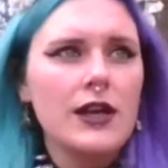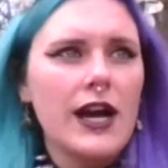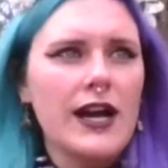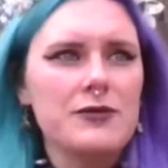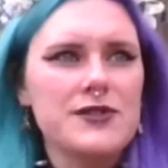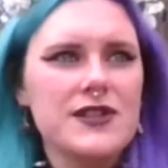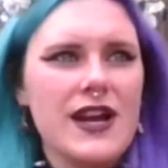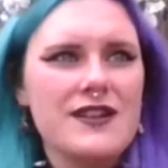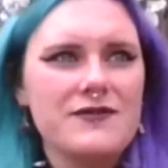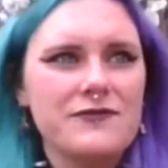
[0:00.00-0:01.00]
I was
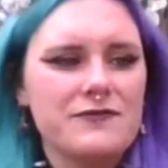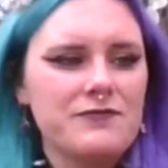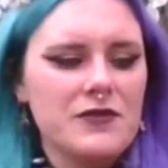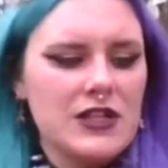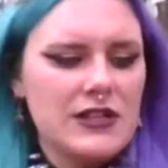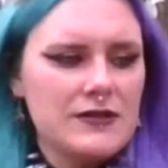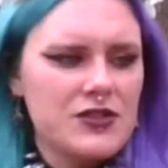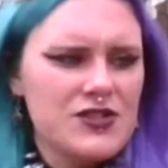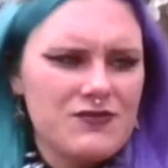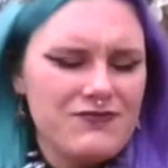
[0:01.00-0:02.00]
kind of
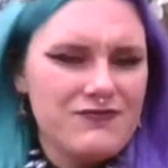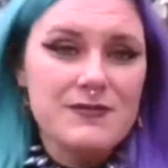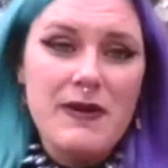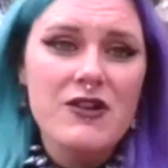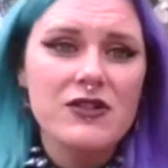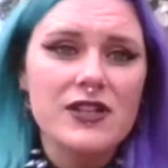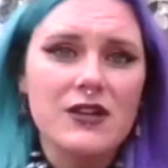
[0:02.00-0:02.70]
just spiraling.